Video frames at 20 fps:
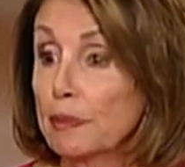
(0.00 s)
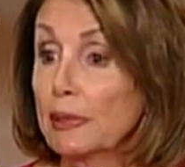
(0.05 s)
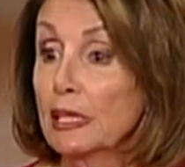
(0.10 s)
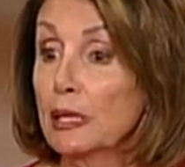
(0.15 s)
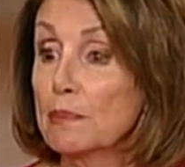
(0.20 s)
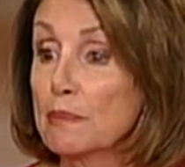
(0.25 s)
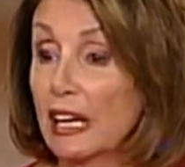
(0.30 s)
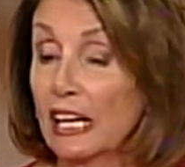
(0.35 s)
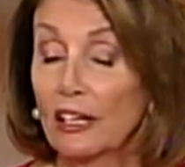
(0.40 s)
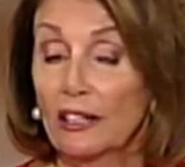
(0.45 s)

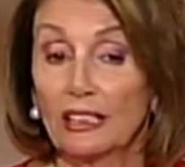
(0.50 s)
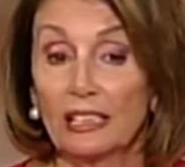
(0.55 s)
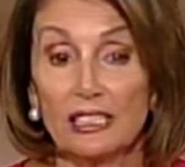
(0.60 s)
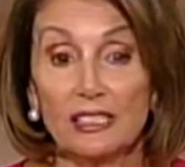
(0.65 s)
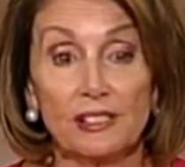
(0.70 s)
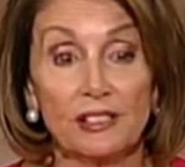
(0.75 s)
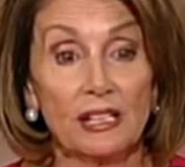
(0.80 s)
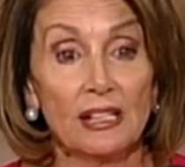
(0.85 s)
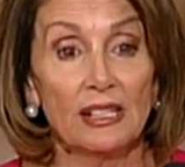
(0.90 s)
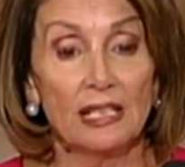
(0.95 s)
be
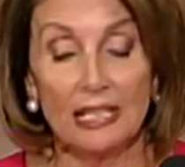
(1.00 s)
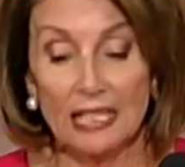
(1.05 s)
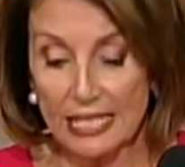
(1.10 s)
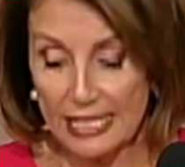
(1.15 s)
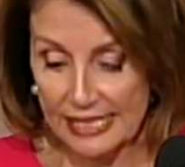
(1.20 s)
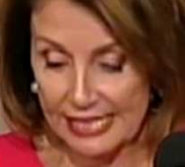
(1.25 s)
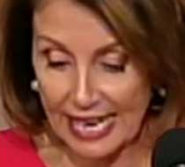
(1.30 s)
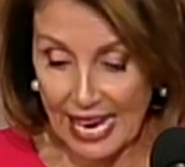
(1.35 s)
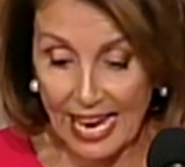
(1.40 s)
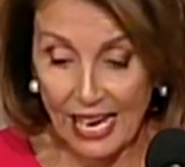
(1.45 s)
America's
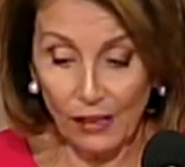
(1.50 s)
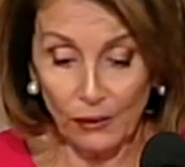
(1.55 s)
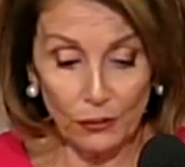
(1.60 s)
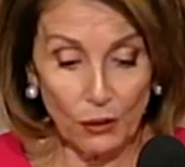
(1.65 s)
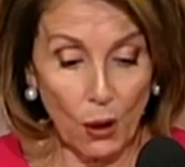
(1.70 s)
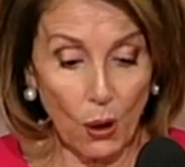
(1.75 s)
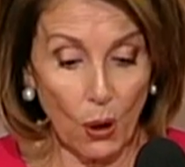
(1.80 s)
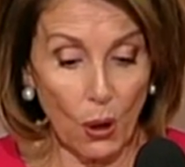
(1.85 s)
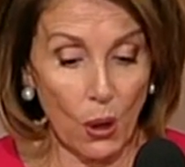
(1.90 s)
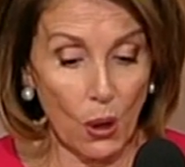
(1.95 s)

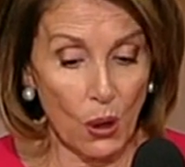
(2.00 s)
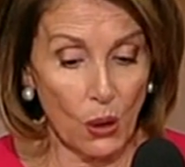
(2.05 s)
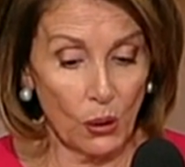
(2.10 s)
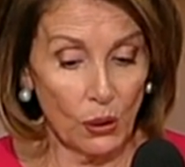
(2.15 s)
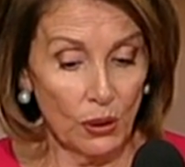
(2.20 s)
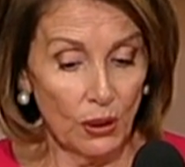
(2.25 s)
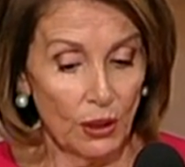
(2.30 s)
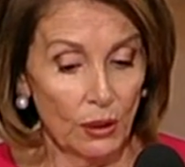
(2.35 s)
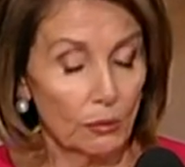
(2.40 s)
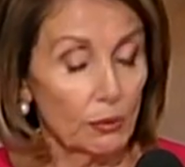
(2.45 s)
town
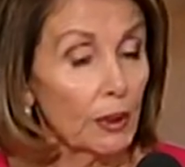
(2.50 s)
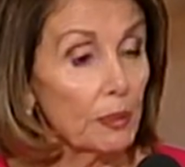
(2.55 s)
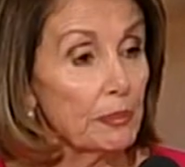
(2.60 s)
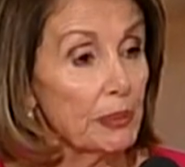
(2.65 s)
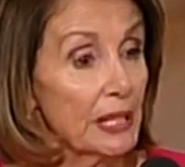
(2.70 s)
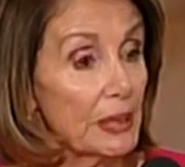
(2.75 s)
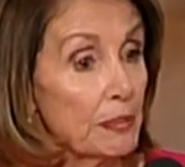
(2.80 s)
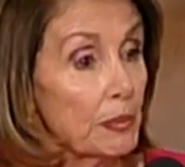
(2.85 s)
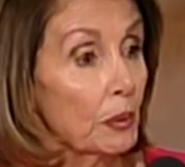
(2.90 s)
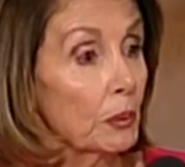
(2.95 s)
hall, where
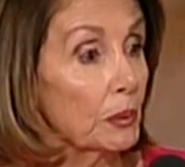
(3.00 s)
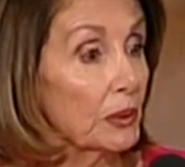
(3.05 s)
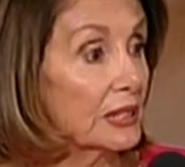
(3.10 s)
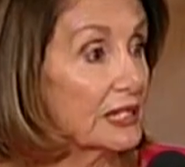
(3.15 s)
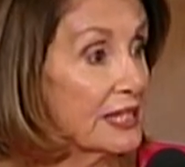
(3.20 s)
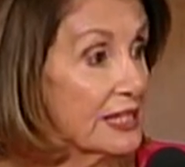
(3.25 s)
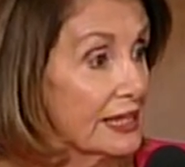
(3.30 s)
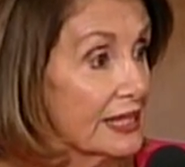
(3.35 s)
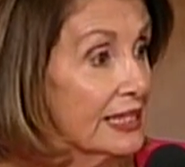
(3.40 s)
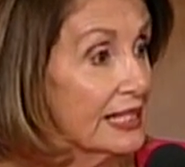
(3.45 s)
people
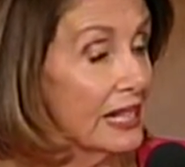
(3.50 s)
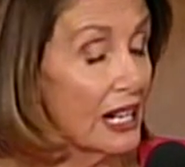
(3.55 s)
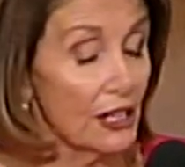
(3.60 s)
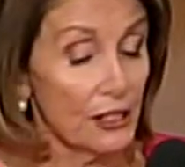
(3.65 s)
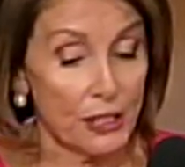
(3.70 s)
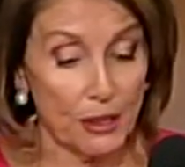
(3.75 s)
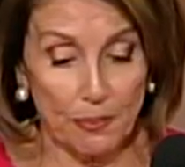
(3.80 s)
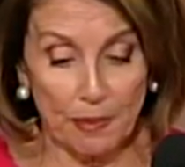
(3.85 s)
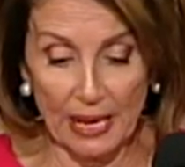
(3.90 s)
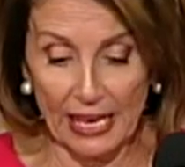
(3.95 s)
will see
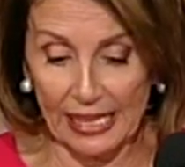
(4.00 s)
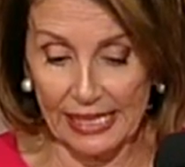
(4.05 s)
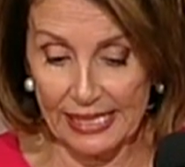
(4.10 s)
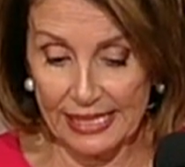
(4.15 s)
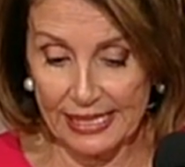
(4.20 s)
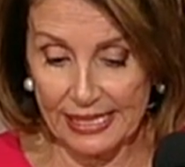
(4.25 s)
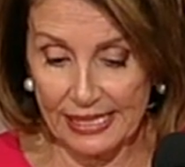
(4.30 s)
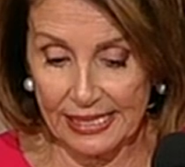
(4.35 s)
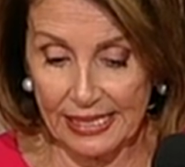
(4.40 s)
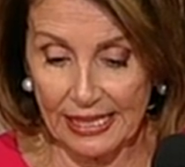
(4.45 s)
our
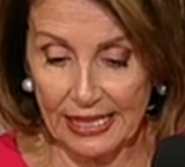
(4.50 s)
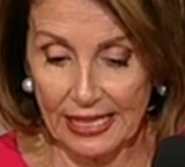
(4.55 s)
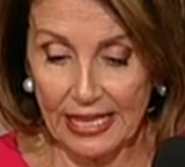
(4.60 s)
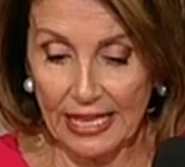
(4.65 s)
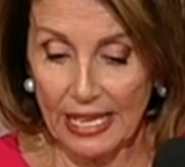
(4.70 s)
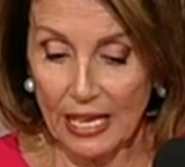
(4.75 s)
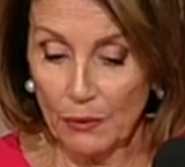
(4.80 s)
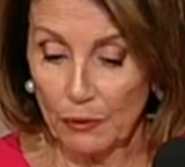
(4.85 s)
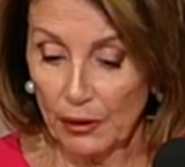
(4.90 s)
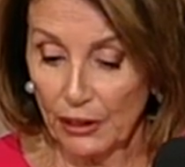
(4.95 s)
debates
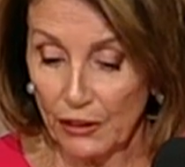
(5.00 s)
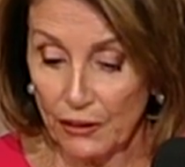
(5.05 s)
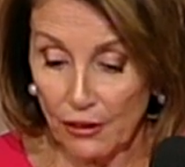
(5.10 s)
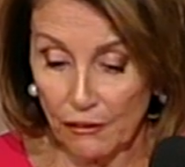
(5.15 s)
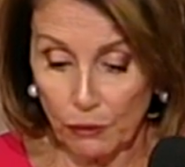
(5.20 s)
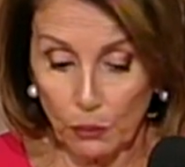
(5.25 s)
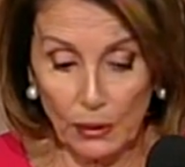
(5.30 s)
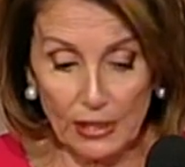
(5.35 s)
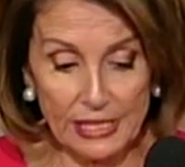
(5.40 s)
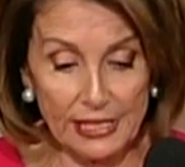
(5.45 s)
and where
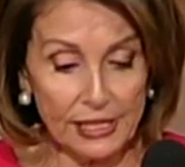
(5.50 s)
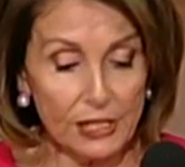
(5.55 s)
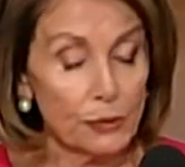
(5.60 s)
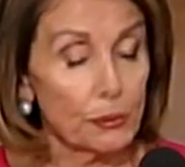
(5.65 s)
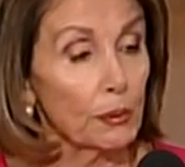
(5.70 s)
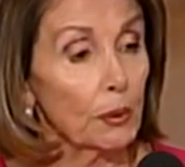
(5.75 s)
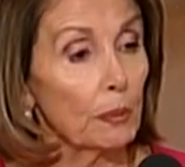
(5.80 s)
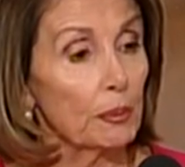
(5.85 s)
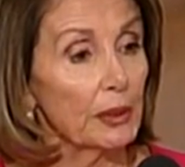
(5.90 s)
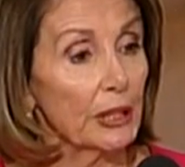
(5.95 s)
their
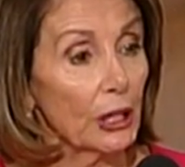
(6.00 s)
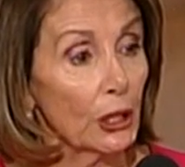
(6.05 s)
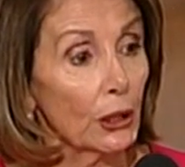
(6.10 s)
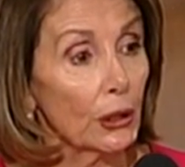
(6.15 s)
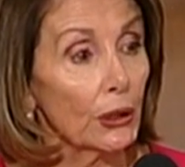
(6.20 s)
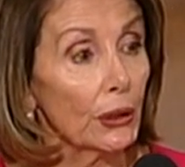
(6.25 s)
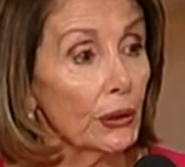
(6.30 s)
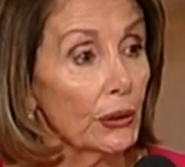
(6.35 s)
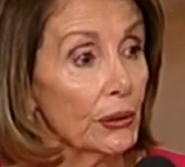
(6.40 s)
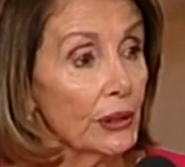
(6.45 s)
voices will be
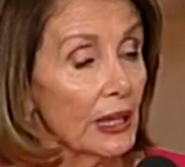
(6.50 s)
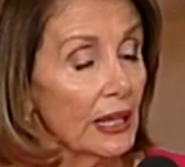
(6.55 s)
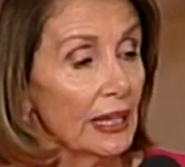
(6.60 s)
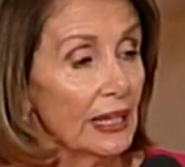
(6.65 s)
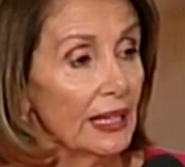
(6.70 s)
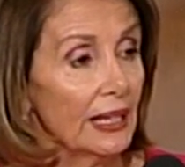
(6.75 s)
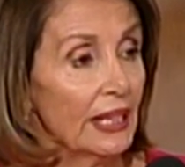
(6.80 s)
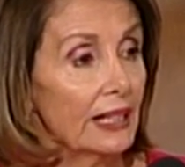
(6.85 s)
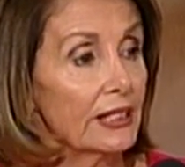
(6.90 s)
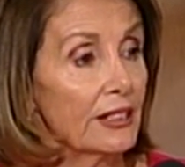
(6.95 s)
heard
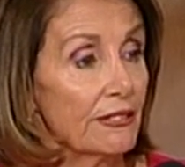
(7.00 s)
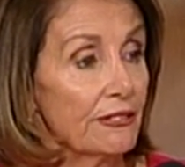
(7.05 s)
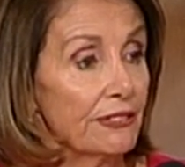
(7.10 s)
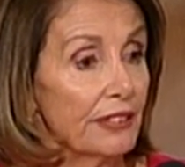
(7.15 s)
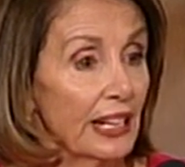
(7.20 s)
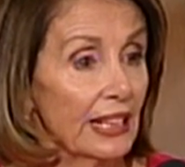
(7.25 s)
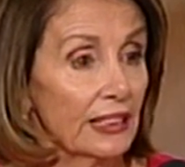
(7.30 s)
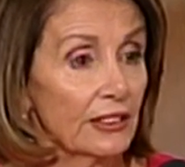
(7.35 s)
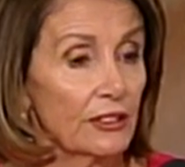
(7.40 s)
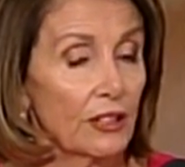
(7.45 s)
and
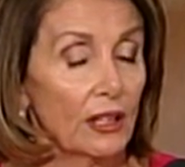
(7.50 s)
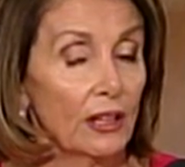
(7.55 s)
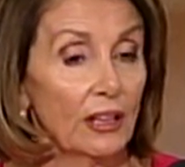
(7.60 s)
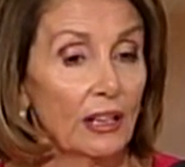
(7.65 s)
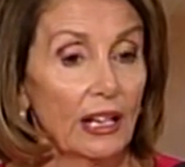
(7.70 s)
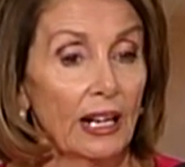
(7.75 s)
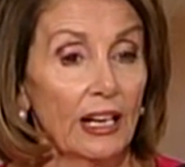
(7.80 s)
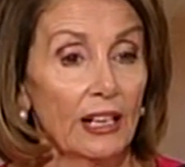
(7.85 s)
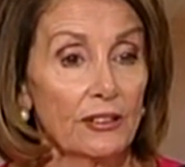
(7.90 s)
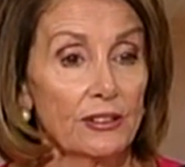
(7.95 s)
affect
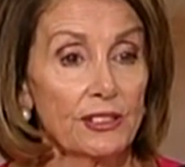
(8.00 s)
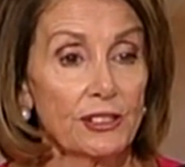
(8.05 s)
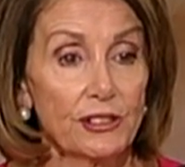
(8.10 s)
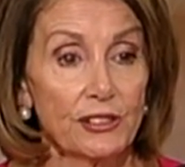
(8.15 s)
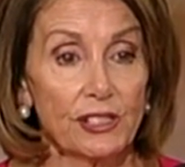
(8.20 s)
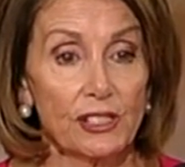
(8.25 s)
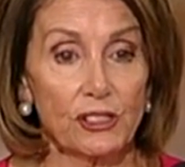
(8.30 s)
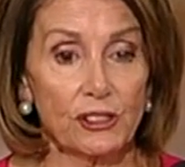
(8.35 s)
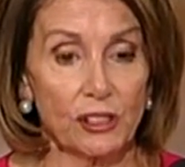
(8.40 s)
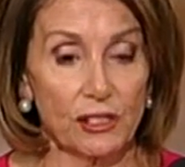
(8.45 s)
our
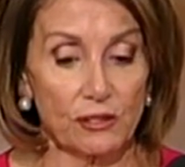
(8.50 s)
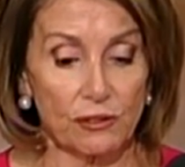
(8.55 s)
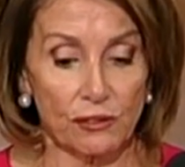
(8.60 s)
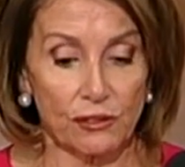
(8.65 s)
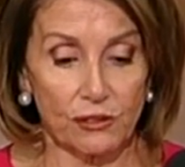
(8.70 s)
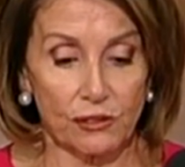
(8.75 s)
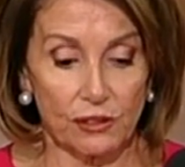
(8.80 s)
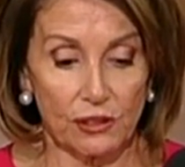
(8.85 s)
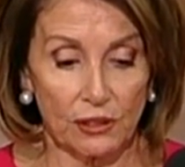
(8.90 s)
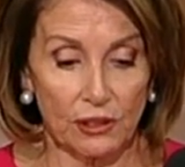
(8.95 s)

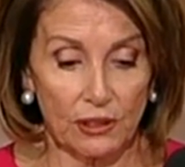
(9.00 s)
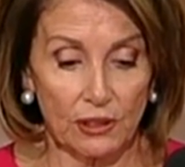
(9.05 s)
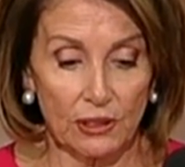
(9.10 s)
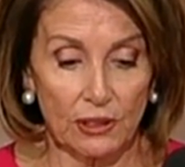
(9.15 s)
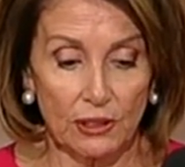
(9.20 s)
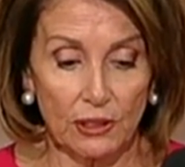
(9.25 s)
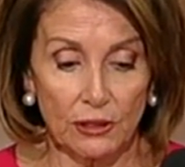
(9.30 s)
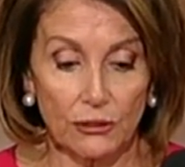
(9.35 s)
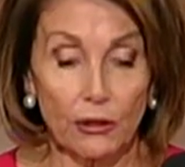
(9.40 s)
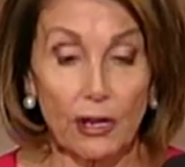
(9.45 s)
decisions.
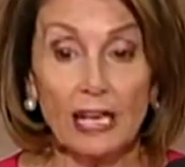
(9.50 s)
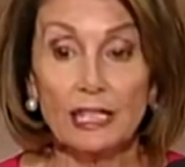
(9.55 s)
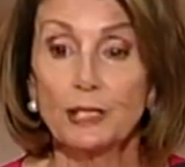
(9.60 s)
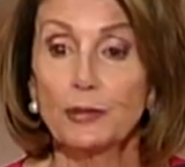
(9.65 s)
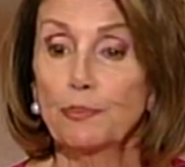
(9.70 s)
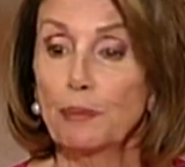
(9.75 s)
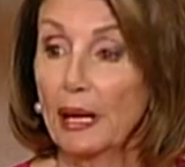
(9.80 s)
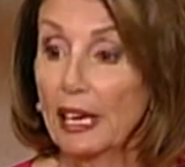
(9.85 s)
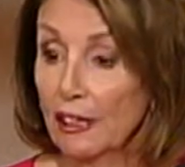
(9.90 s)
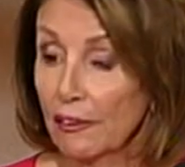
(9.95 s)

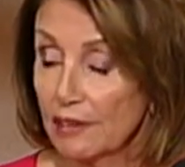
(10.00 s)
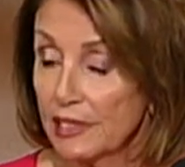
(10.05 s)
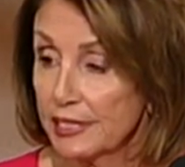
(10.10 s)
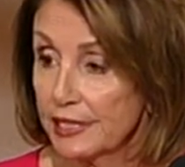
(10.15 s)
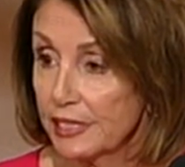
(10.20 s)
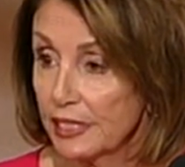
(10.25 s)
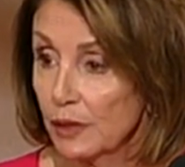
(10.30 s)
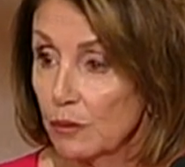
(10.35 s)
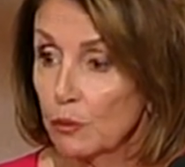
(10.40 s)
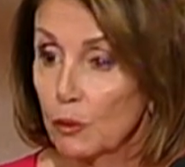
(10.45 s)

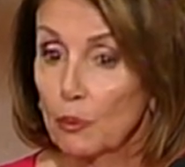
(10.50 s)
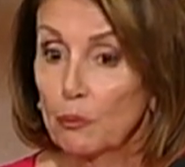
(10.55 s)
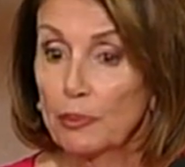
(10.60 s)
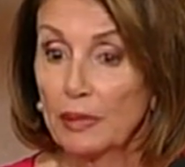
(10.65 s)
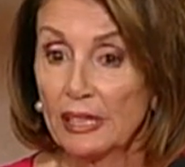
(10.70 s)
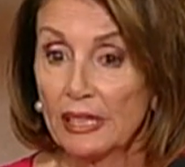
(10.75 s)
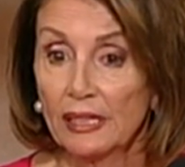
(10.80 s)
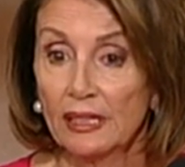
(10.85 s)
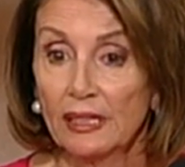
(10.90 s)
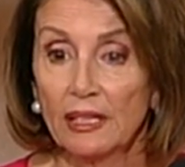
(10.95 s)
Transparency will
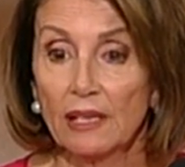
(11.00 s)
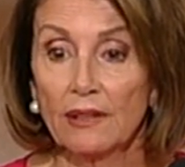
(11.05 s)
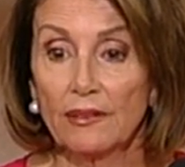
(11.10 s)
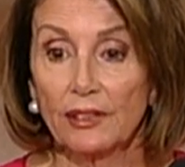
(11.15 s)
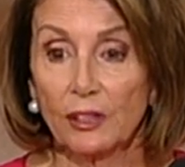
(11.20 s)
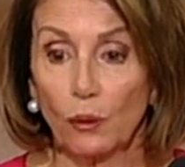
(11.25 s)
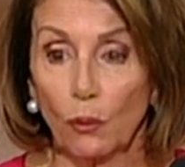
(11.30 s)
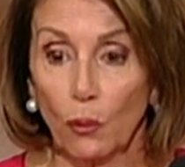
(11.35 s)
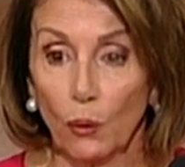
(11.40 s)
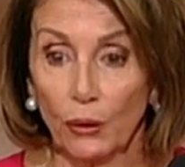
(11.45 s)
be
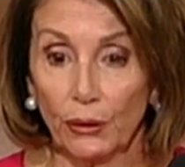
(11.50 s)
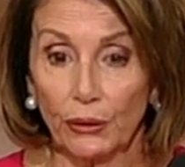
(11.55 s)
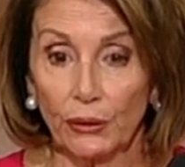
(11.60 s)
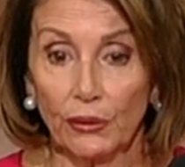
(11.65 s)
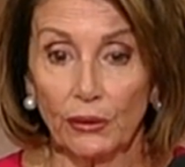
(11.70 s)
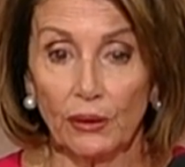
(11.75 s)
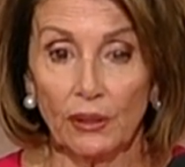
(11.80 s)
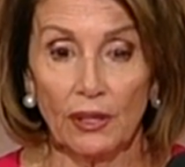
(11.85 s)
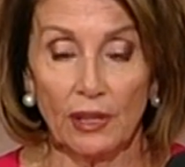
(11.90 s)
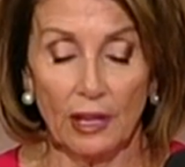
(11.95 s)
the
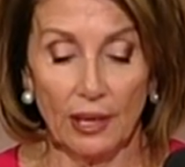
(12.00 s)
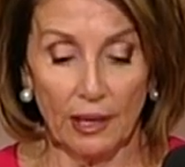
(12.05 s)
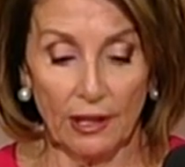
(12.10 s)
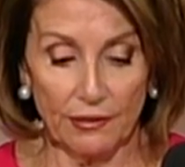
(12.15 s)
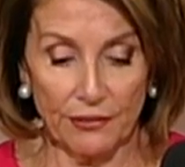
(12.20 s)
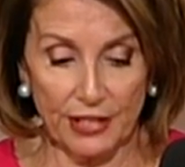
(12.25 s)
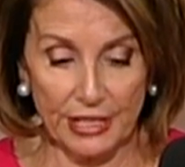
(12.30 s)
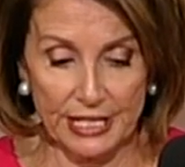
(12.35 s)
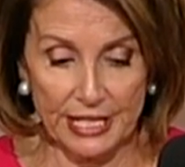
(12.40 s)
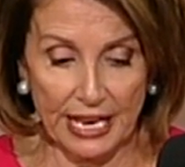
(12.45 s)
order
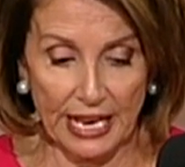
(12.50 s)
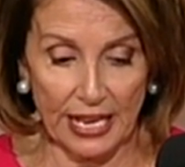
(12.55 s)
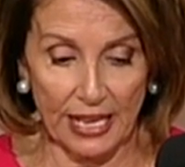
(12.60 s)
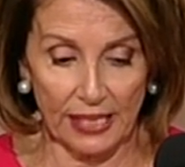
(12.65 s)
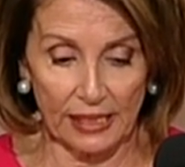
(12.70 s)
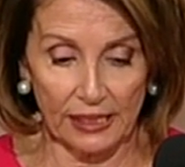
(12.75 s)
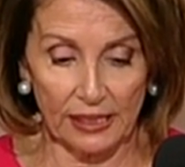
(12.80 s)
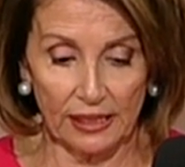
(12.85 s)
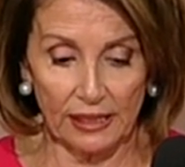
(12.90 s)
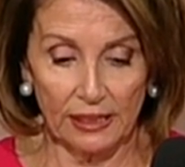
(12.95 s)
of the
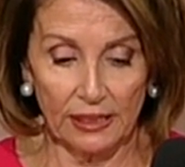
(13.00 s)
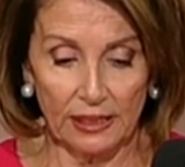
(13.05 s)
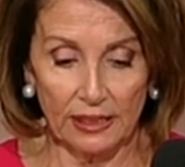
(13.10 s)
day.